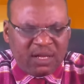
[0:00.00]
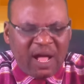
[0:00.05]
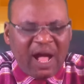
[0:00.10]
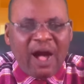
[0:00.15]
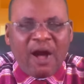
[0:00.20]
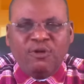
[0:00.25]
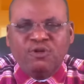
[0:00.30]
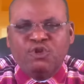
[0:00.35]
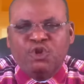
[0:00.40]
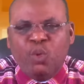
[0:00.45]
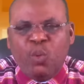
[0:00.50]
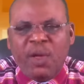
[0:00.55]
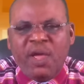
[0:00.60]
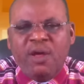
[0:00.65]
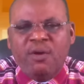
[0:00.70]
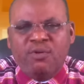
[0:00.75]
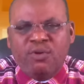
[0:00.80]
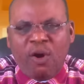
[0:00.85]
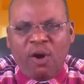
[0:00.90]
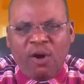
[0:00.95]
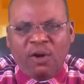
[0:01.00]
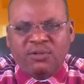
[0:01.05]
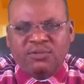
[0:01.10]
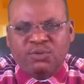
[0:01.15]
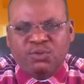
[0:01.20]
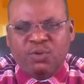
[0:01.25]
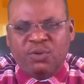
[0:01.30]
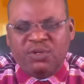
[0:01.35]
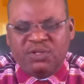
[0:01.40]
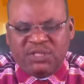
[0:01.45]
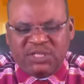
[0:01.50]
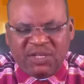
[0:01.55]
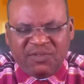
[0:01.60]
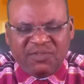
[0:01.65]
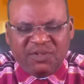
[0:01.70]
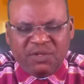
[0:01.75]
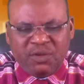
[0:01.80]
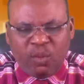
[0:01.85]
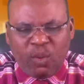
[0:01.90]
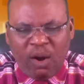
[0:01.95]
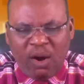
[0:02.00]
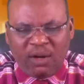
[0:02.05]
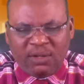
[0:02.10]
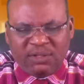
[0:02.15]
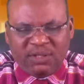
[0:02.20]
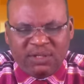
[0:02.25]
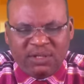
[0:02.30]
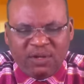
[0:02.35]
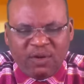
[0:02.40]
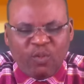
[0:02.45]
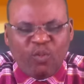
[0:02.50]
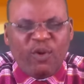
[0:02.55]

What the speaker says: How do we run to receive the reward?